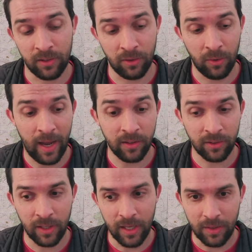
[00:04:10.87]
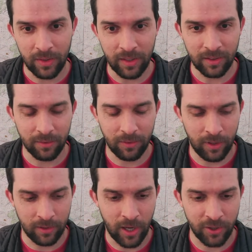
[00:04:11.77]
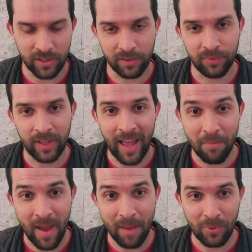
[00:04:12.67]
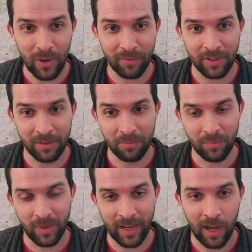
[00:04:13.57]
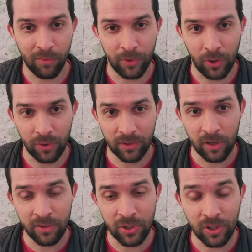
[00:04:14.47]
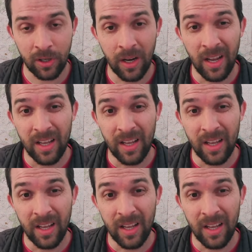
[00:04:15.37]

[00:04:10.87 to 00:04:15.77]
So as these, it's not just a flat map, you have to account for the Earth's curvature.